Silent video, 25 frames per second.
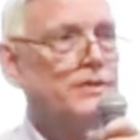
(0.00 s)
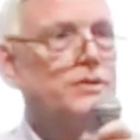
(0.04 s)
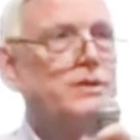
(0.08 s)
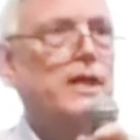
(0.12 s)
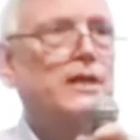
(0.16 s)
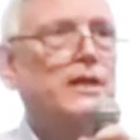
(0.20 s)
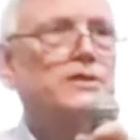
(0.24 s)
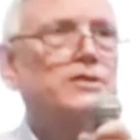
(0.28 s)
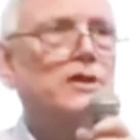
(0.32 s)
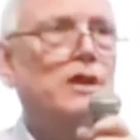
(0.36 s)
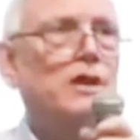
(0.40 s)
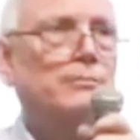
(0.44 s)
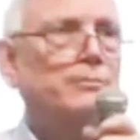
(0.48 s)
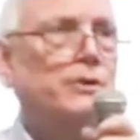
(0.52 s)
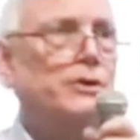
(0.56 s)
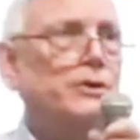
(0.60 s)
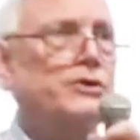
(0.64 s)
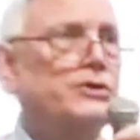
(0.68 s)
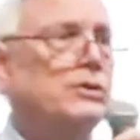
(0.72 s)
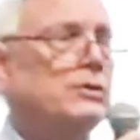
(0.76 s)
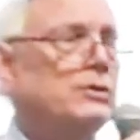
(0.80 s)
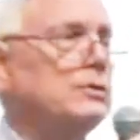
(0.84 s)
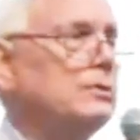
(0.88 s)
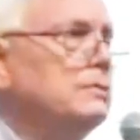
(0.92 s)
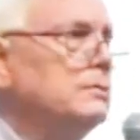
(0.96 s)
That's number
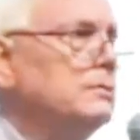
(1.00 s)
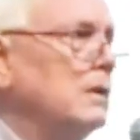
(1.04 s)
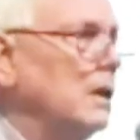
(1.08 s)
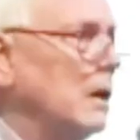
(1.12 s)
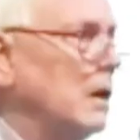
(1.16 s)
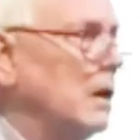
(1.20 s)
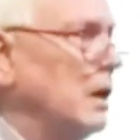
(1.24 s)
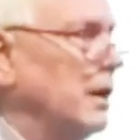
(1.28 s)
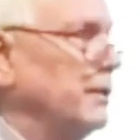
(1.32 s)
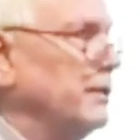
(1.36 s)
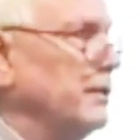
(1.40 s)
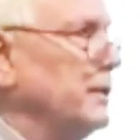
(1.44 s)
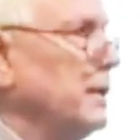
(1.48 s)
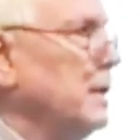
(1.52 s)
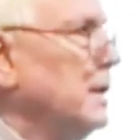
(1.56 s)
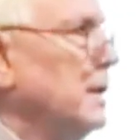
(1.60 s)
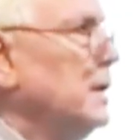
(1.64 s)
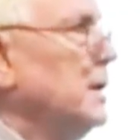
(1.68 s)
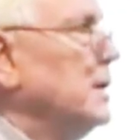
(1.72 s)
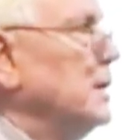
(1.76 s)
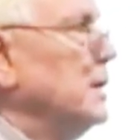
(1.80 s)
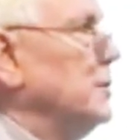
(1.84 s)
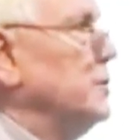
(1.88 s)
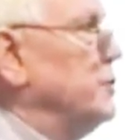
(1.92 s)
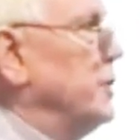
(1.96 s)
2 on
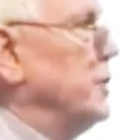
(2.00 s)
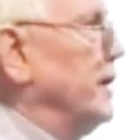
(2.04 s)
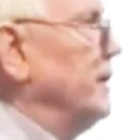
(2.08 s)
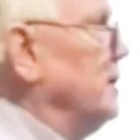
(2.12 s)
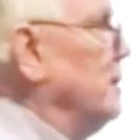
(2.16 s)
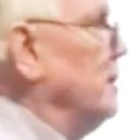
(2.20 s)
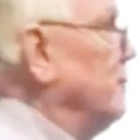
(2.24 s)
Zhang